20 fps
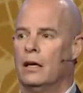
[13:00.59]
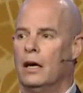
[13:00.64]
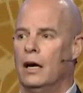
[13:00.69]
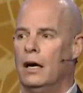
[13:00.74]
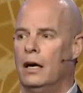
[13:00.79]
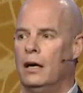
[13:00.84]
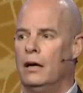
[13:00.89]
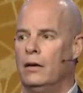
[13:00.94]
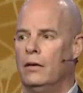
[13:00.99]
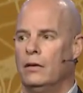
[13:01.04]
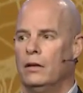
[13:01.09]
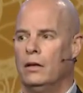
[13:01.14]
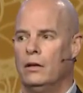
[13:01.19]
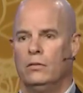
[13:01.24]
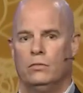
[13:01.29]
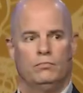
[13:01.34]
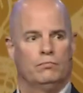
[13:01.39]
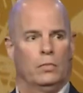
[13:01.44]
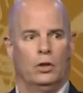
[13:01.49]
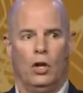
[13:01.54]
uh, you
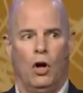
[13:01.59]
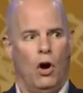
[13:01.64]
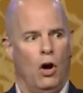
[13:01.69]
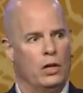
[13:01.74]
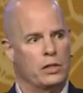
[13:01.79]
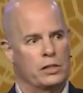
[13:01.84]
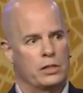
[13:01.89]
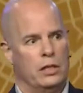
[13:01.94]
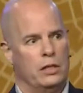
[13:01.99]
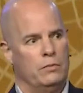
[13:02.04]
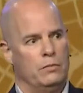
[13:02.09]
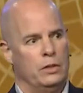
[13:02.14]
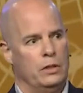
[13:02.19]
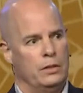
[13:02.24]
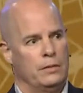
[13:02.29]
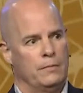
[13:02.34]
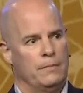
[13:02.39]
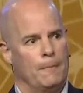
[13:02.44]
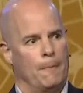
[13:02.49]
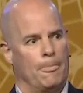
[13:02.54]
know, laws that
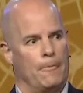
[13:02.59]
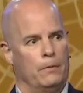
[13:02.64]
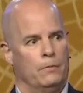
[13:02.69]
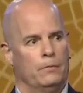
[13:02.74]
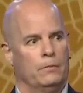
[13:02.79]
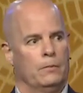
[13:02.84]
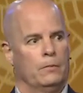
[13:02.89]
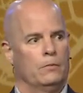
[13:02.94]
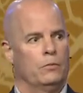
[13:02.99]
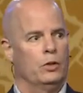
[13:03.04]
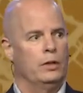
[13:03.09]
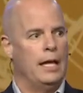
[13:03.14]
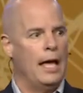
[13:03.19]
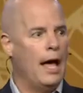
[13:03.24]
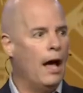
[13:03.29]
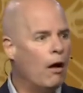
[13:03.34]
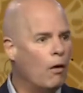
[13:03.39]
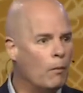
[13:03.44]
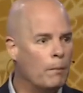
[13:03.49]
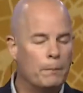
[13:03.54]
would would
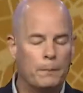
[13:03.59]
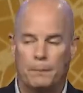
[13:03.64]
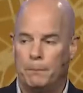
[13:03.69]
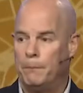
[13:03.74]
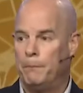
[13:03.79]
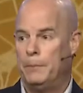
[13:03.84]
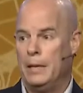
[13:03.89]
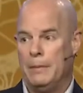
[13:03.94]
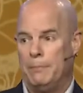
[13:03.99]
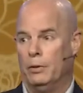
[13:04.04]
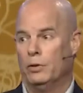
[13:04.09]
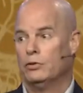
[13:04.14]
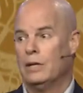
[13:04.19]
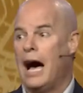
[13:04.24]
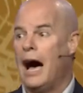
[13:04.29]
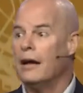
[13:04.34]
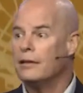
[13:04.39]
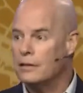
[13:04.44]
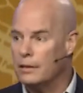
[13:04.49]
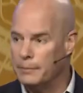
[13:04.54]
help people
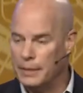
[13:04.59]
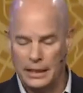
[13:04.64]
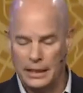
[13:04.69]
not to be